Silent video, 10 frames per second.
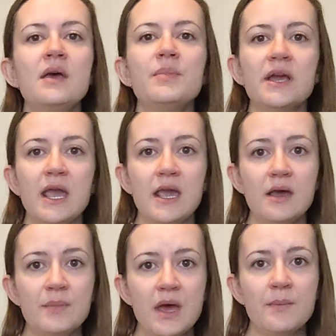But
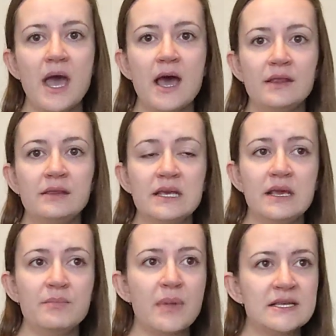KMM had
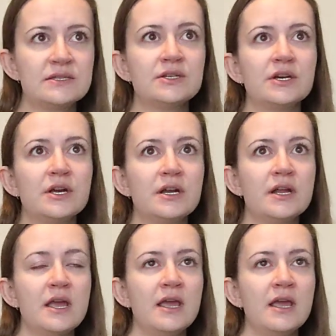the mustard,